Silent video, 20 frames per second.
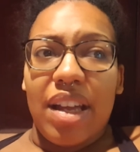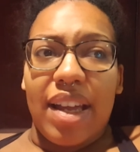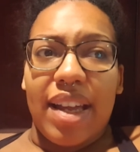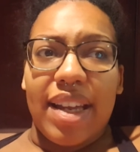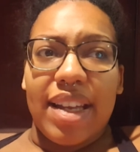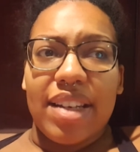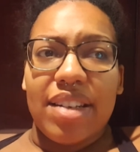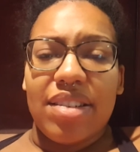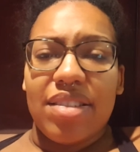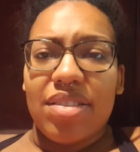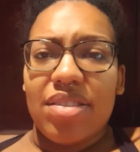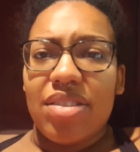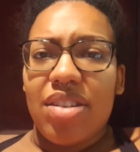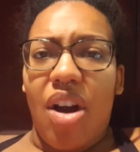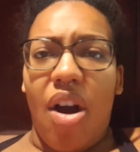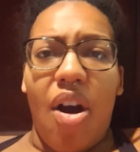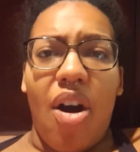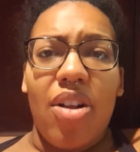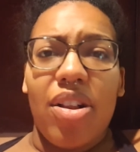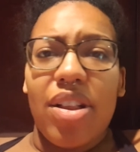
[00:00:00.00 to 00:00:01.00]
and
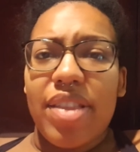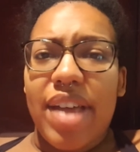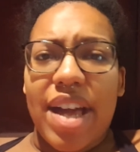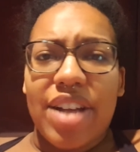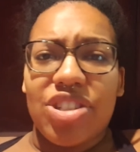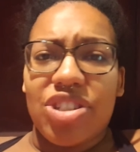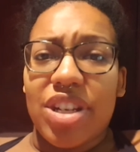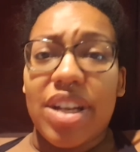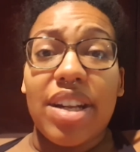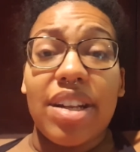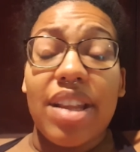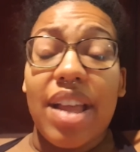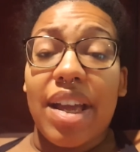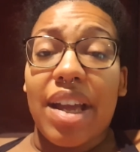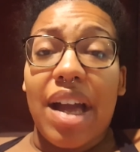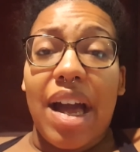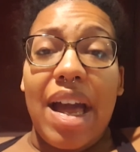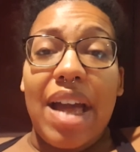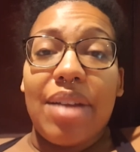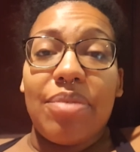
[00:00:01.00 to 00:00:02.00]
all of that shit.
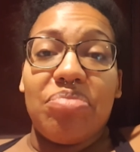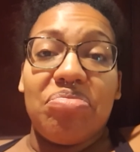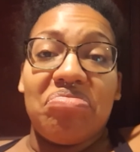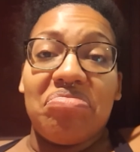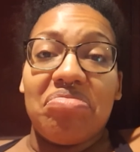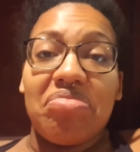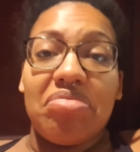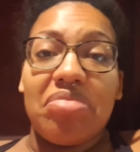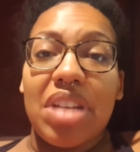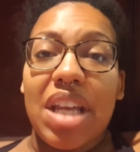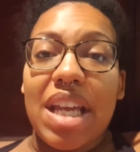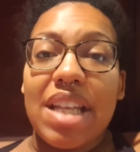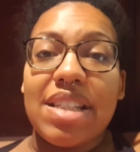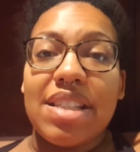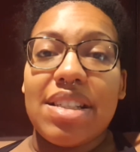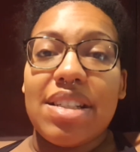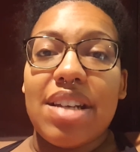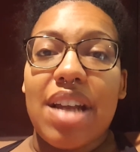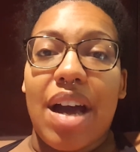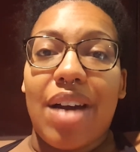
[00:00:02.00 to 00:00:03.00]

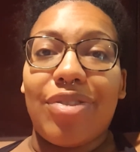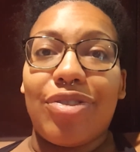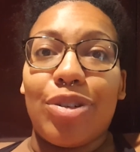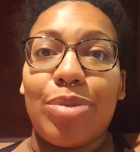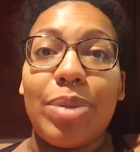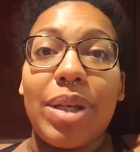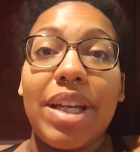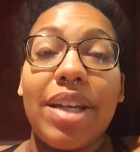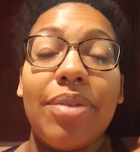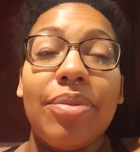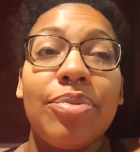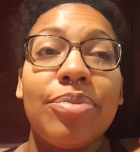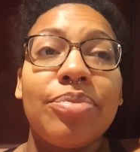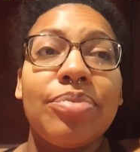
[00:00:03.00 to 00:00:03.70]
It's not for me.